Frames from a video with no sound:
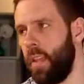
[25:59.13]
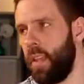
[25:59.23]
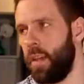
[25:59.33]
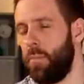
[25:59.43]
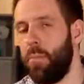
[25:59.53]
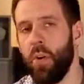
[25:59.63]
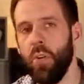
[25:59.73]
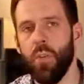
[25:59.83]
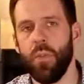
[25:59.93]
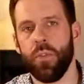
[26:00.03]

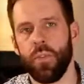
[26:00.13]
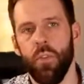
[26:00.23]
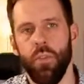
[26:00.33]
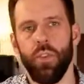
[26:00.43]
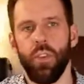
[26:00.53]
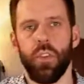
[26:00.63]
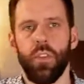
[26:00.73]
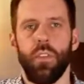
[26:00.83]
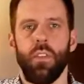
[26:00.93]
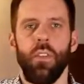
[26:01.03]
both
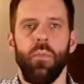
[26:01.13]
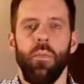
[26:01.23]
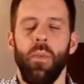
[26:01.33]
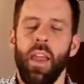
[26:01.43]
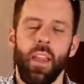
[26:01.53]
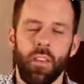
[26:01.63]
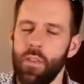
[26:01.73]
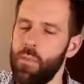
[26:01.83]
solutions and the